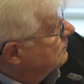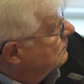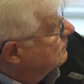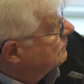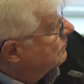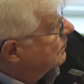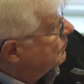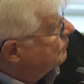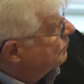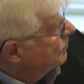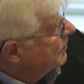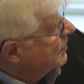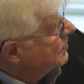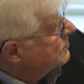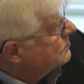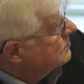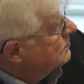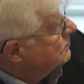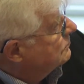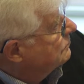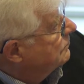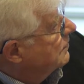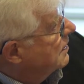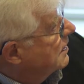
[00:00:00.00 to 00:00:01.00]

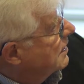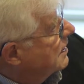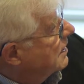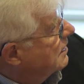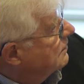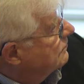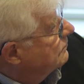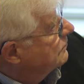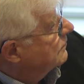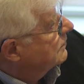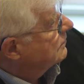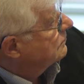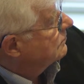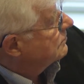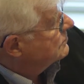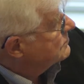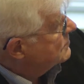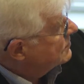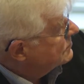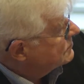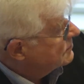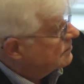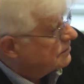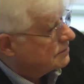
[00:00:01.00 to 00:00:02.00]
repression, we had
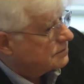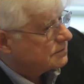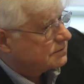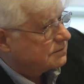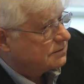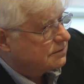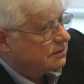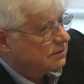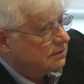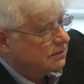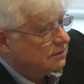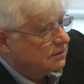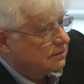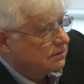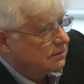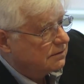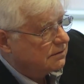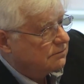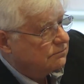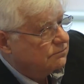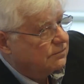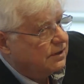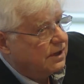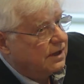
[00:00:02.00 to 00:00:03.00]
resistance,
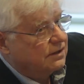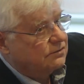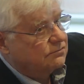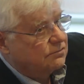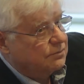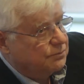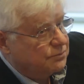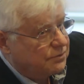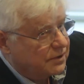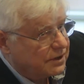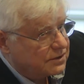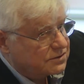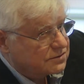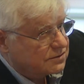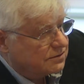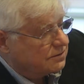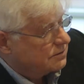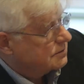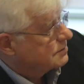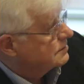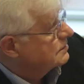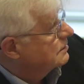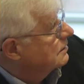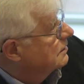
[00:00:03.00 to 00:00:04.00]
we had
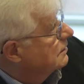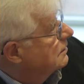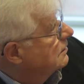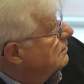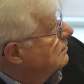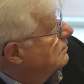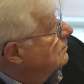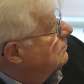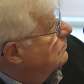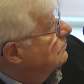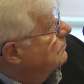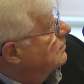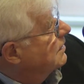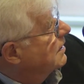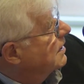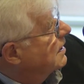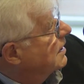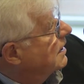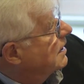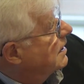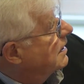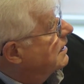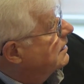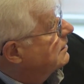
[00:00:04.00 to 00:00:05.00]
repressions, we
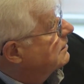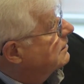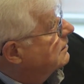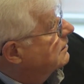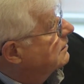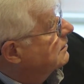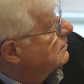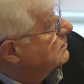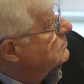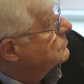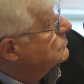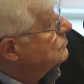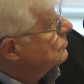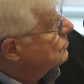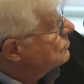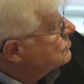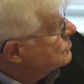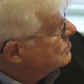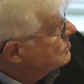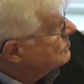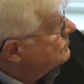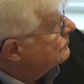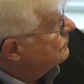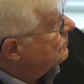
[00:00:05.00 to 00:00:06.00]
had
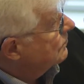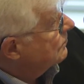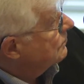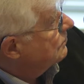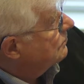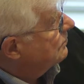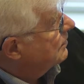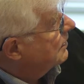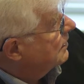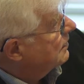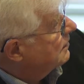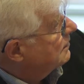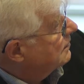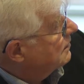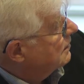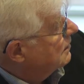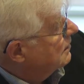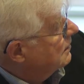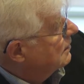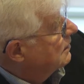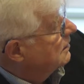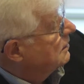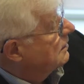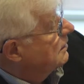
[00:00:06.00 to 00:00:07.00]
searches for grain.
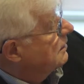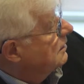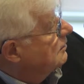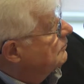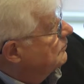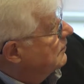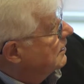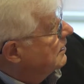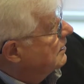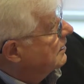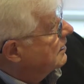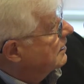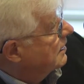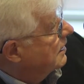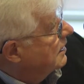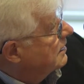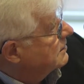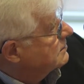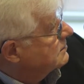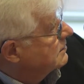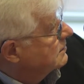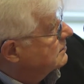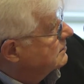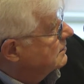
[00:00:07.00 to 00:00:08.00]
In many
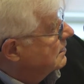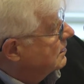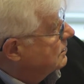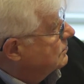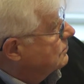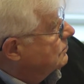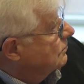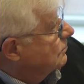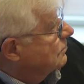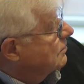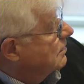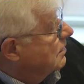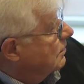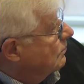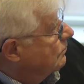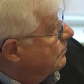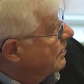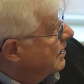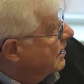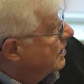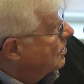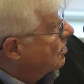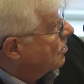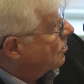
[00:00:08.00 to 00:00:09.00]
cases, they took
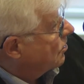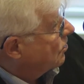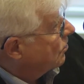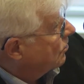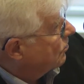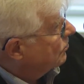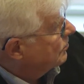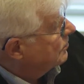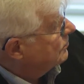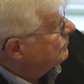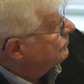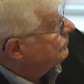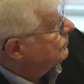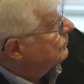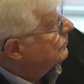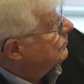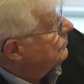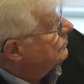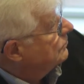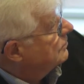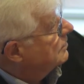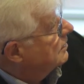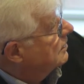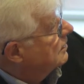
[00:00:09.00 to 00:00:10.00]
away all the
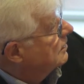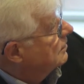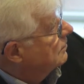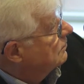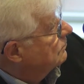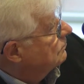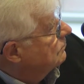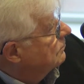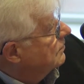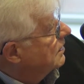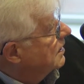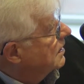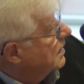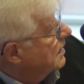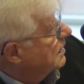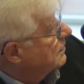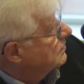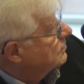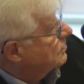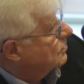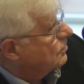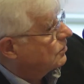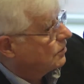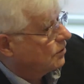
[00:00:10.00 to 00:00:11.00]
food. We
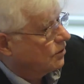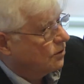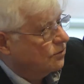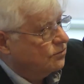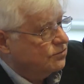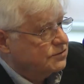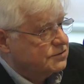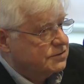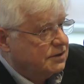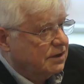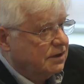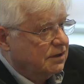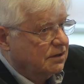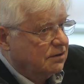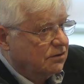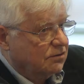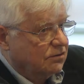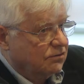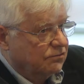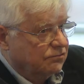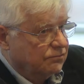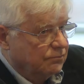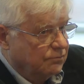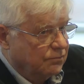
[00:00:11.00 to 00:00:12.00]
had closing
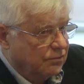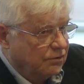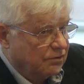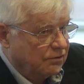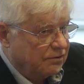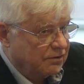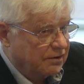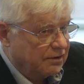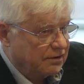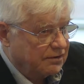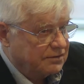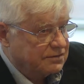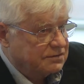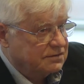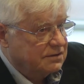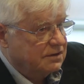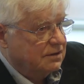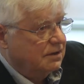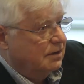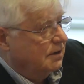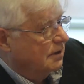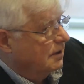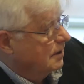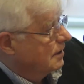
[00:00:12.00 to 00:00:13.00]
of borders,
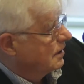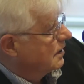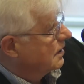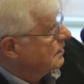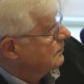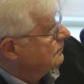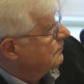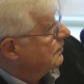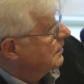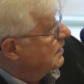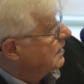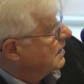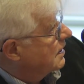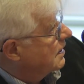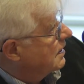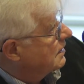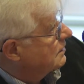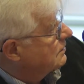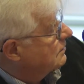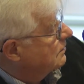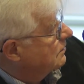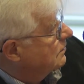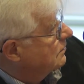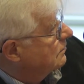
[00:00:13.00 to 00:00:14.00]
and we
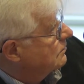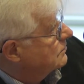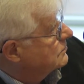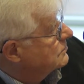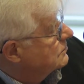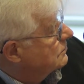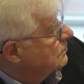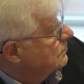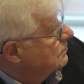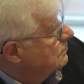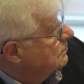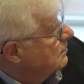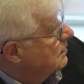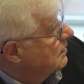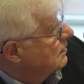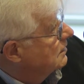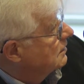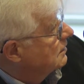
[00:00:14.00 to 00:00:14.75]
had also